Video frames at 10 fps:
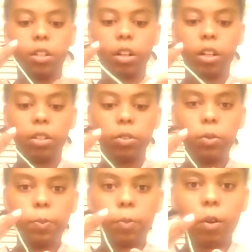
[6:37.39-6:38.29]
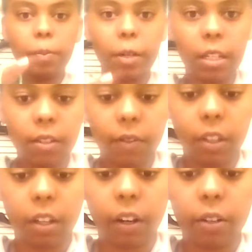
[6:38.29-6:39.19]
You're going to loop 1 piece of
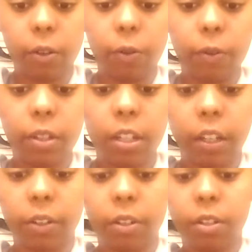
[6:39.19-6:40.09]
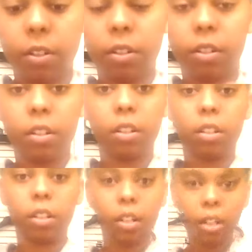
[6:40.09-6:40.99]
the yarn over the other,
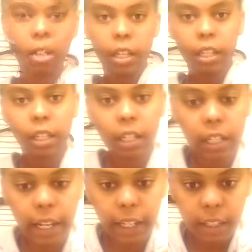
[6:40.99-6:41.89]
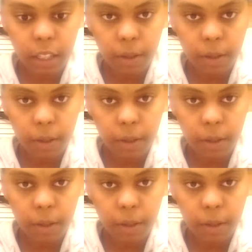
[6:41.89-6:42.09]
connect